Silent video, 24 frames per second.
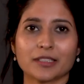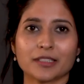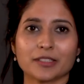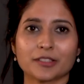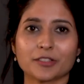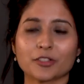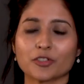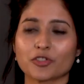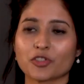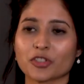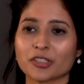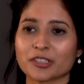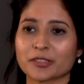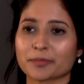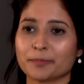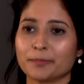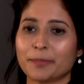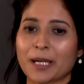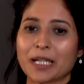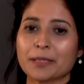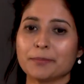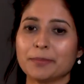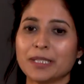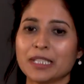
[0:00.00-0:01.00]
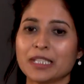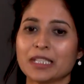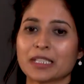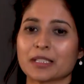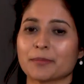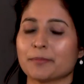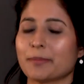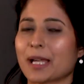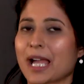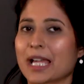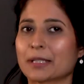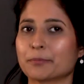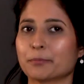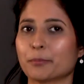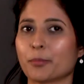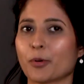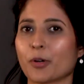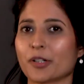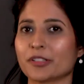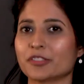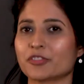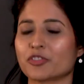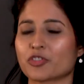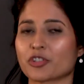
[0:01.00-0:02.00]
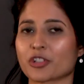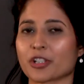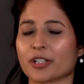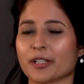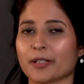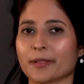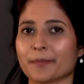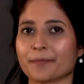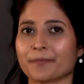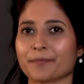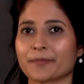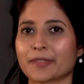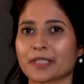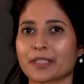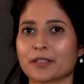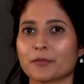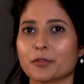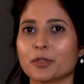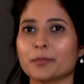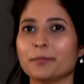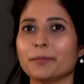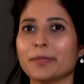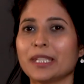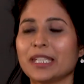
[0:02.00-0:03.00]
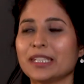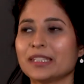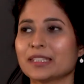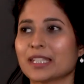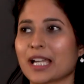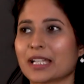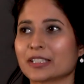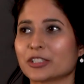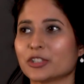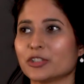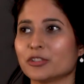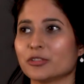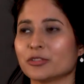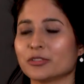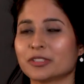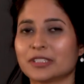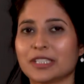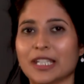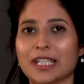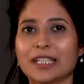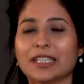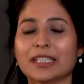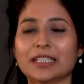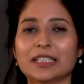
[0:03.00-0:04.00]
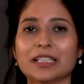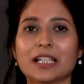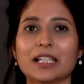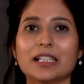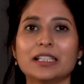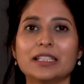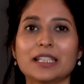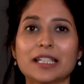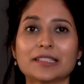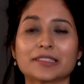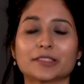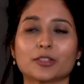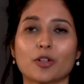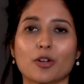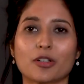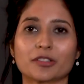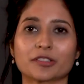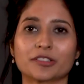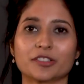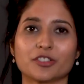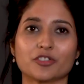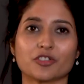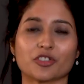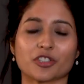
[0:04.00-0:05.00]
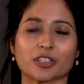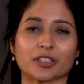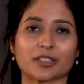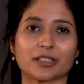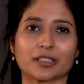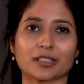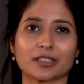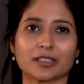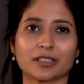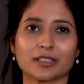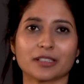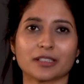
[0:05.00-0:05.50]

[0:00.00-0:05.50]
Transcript: So just by being in a bad posture would mean that you take in less oxygen